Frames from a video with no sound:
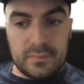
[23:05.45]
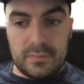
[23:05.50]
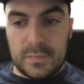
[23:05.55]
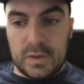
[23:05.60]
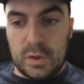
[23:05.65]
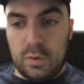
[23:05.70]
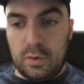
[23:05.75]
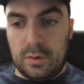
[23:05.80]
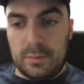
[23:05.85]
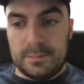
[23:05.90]

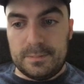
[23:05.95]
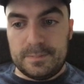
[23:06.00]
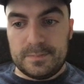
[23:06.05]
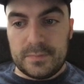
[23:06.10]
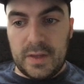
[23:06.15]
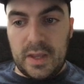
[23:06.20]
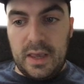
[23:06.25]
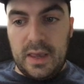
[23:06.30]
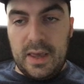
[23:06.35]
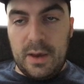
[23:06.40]
Cool.
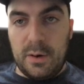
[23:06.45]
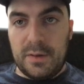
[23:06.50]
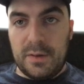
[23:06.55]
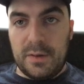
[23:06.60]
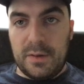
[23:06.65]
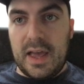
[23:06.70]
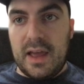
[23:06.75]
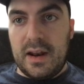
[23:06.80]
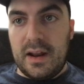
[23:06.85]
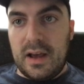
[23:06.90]
And with
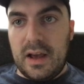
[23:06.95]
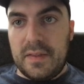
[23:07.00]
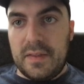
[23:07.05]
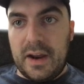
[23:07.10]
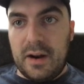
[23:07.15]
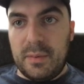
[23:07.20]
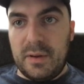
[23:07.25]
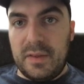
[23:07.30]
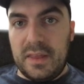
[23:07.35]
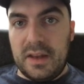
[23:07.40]
that, that'll
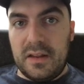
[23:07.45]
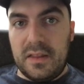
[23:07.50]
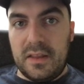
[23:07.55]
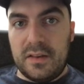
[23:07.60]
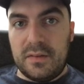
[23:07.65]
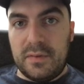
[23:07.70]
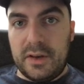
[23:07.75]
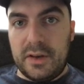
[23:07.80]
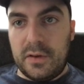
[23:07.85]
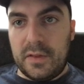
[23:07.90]
be the end of this
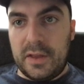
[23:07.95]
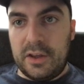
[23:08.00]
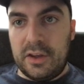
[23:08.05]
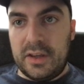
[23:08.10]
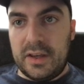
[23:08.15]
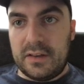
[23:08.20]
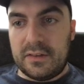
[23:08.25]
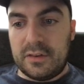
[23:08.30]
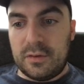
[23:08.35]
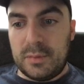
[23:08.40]
video. Thank you
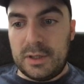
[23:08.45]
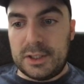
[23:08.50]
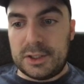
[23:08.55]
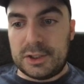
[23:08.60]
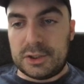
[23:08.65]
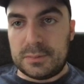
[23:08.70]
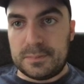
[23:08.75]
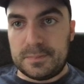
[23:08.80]
guys so much.